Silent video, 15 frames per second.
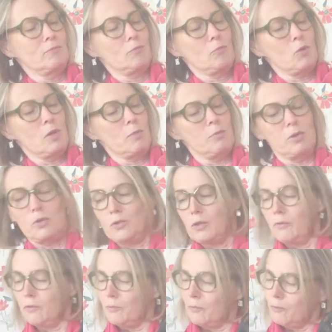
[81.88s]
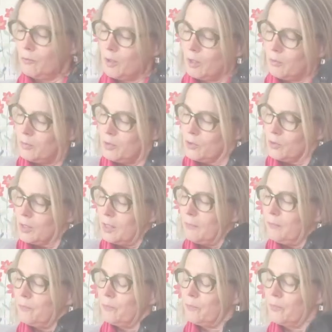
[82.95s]
What a beauty. What a beauty.
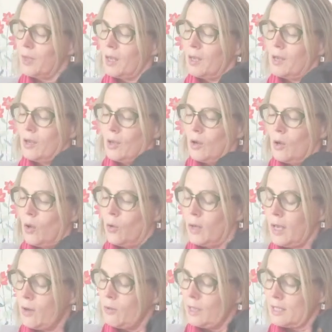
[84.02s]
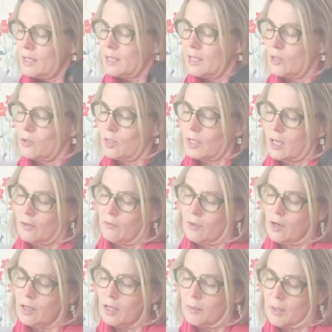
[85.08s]
Okay, this is interesting. I'd
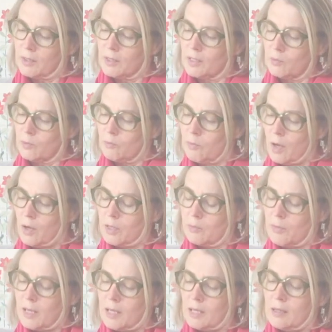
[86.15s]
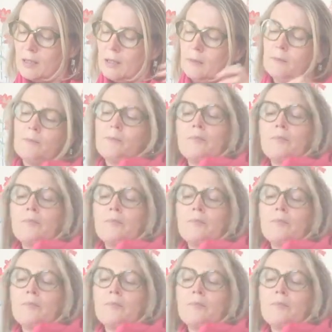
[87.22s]
forgotten about this when Ma was making the